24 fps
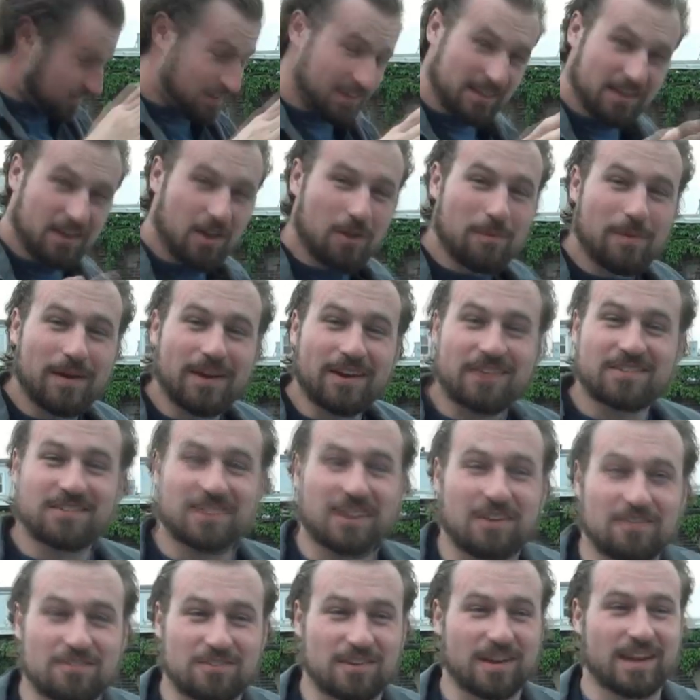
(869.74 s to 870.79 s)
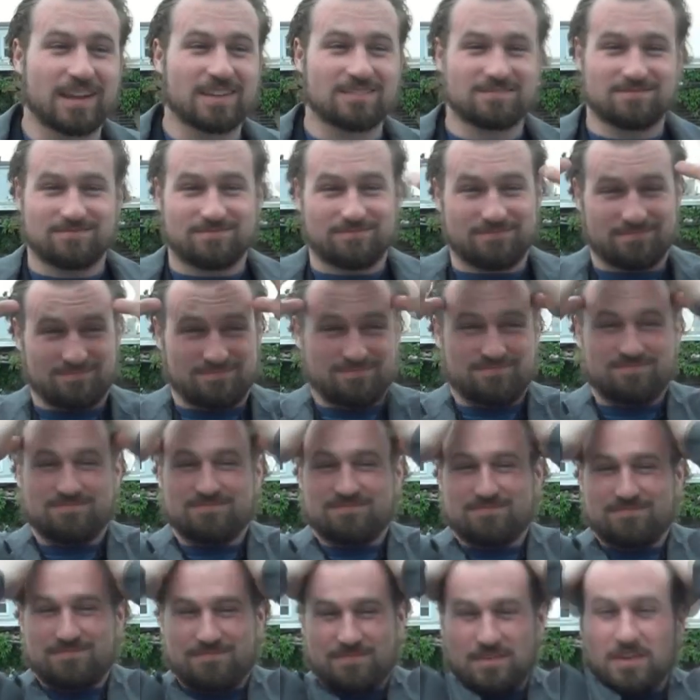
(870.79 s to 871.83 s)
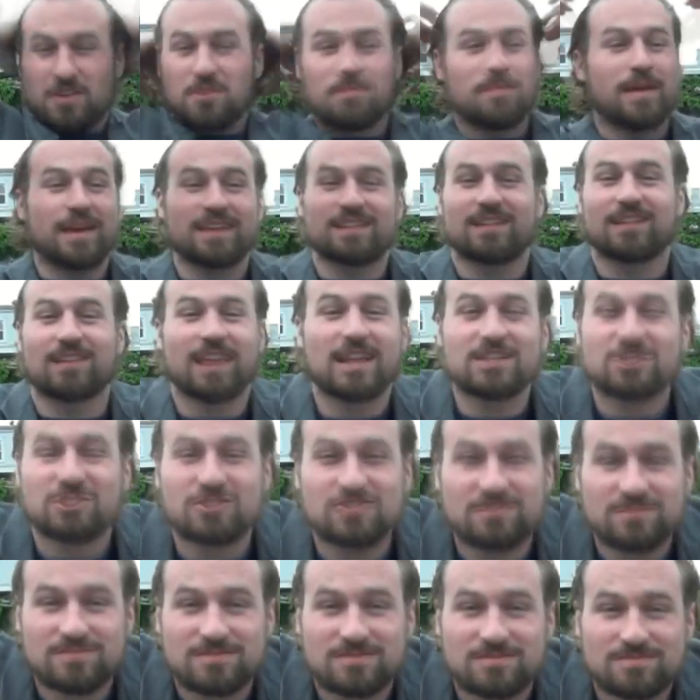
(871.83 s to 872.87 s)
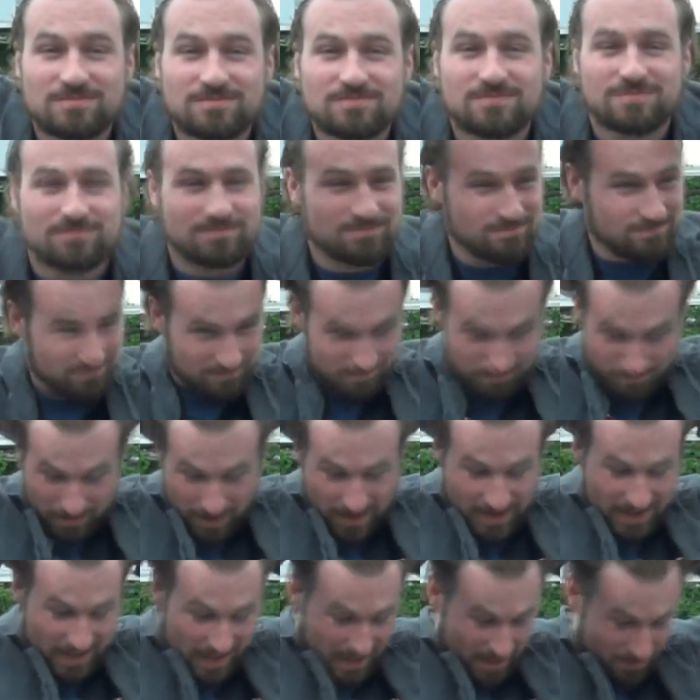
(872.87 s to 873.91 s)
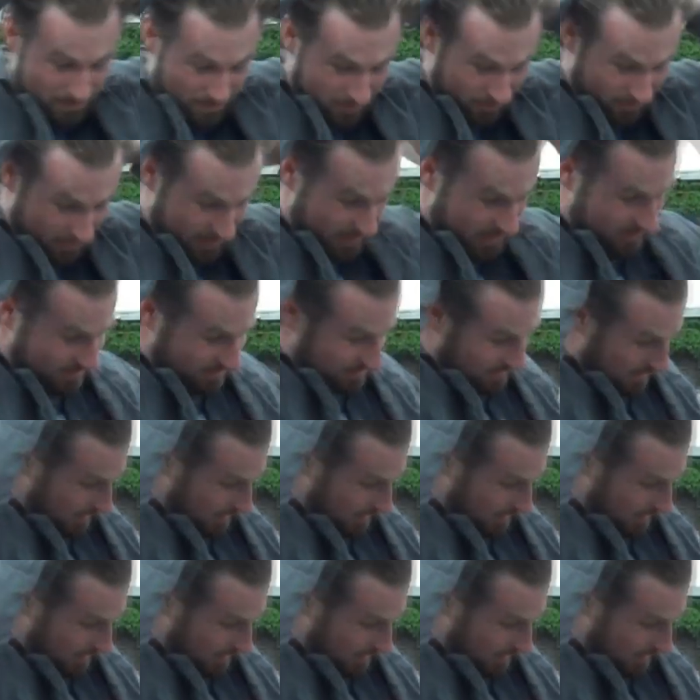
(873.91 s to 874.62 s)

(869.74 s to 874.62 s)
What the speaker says: You did it all by yourself, right? You made the legend. You made it happen, right?